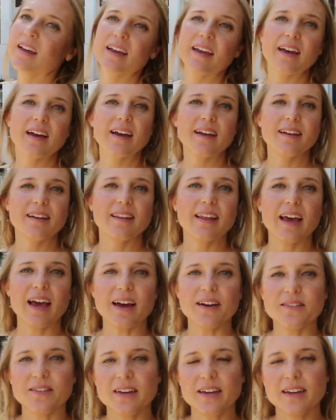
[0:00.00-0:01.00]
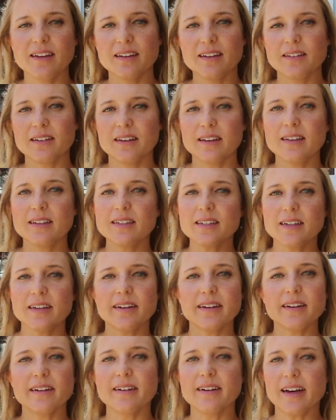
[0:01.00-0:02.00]
And they have
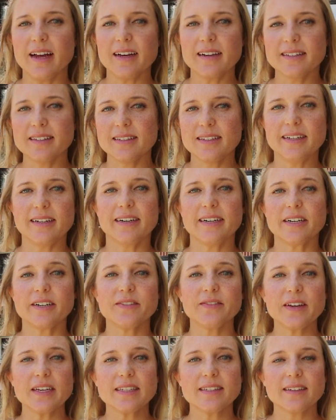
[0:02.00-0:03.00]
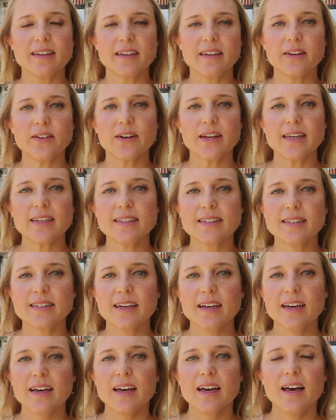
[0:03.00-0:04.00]
interior and exterior facing units.
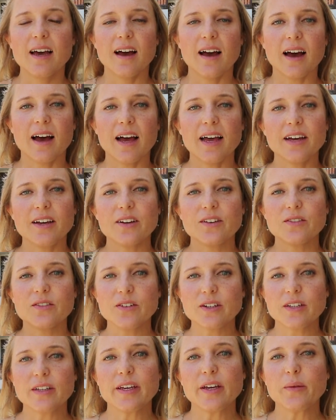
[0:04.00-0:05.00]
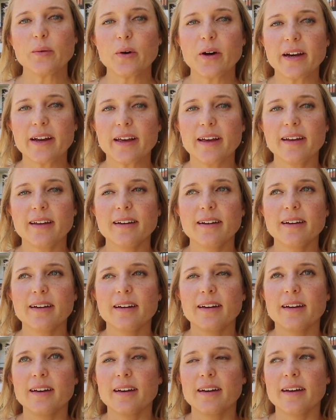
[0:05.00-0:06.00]
I really wanted
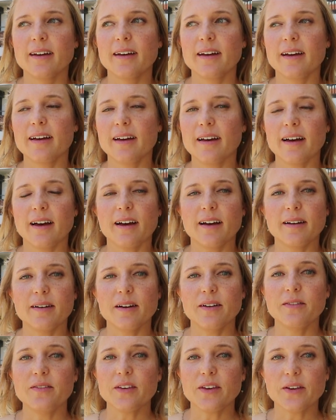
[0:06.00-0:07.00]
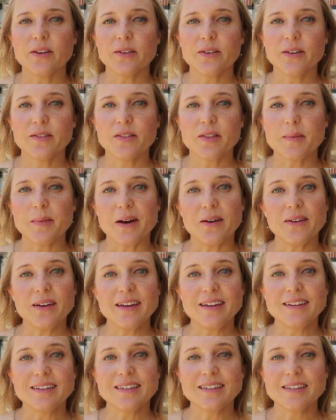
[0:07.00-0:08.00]
a view of the
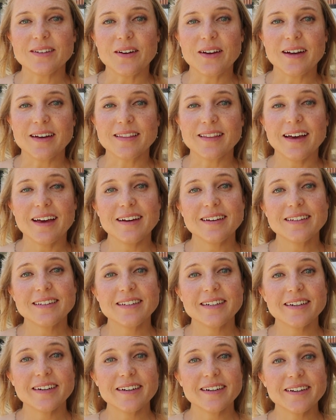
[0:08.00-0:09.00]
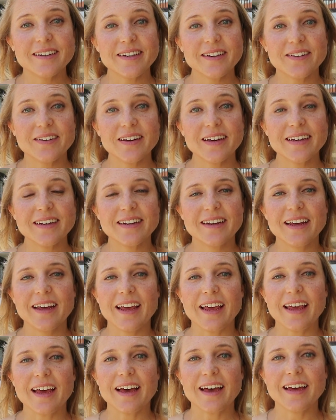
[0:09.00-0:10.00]
mountains, so I got the exterior unit,
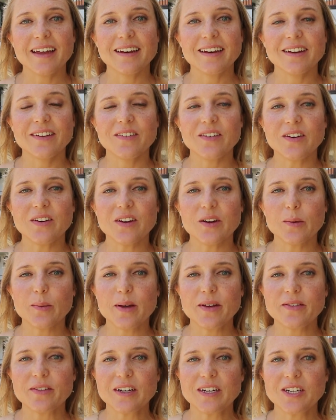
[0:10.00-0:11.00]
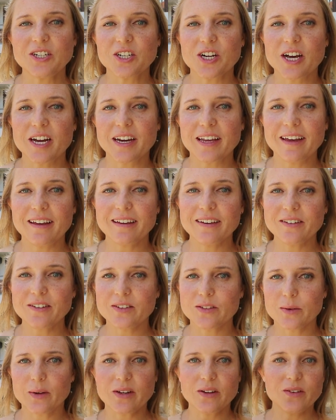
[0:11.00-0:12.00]
and if you know my friend Johnny,
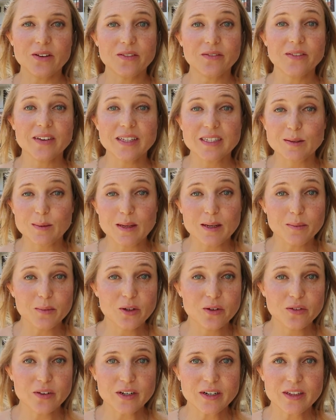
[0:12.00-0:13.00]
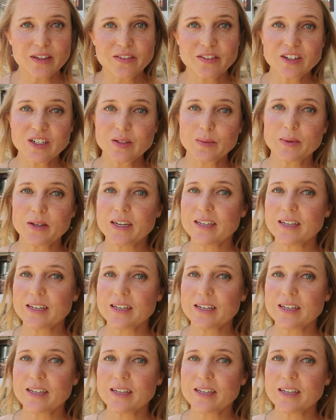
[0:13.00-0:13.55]
who's the one who convinced me to move here in the first